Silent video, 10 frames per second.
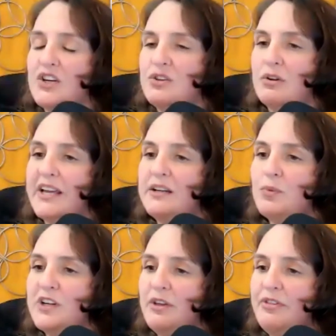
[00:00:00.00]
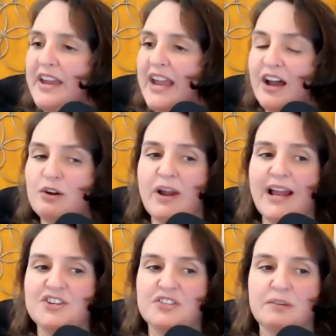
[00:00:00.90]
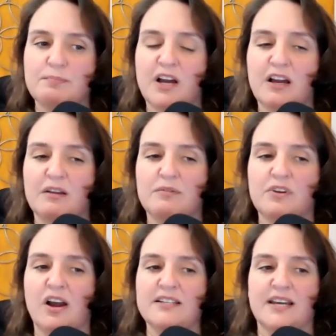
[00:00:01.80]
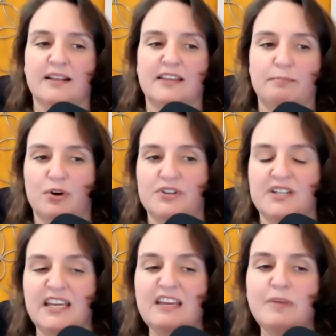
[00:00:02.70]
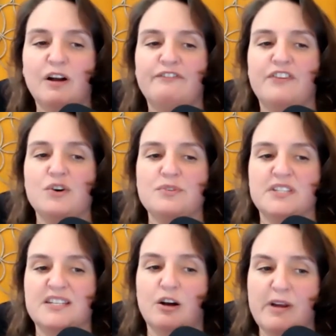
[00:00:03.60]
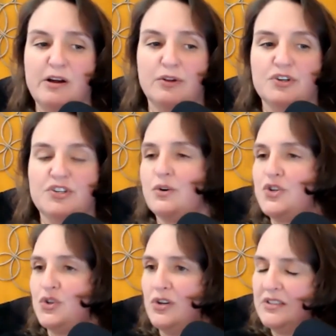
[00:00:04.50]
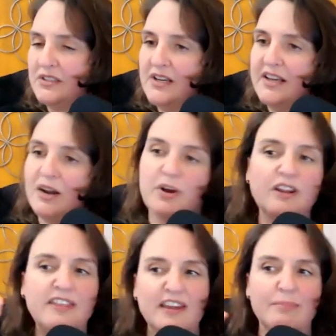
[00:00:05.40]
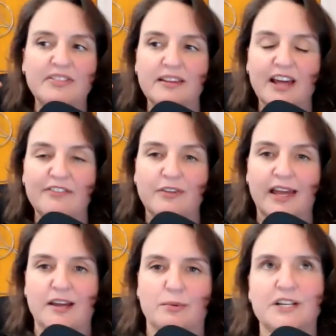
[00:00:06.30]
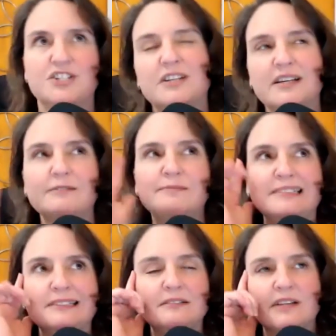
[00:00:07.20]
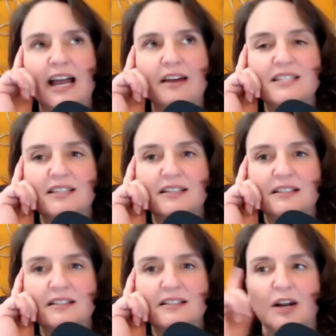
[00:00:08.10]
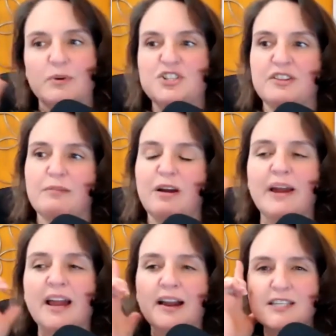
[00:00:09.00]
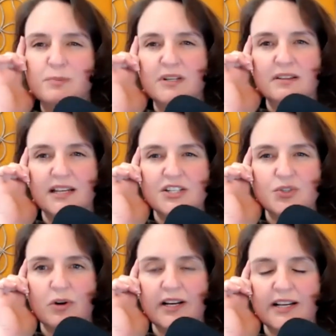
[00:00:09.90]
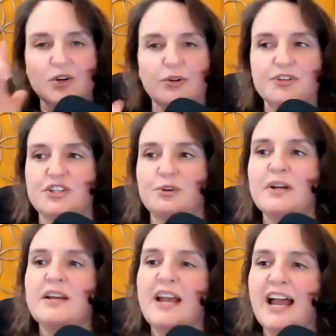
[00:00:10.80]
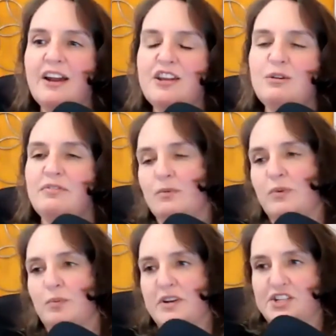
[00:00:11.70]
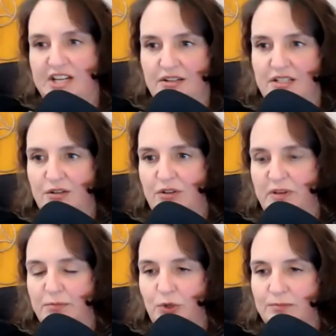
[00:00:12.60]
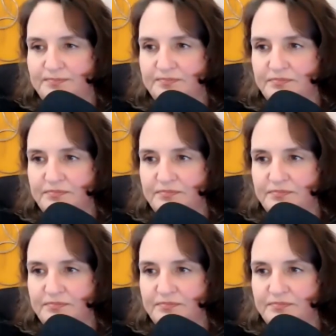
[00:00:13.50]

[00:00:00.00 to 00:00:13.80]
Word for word: So, Clayton, what do you think? How do I actually uh, contact that person? Email, phone, snail mail, or social? I when you think about the love language, how does the, and I want you to think about my husband in that story I told you how do you think we reach out to the people?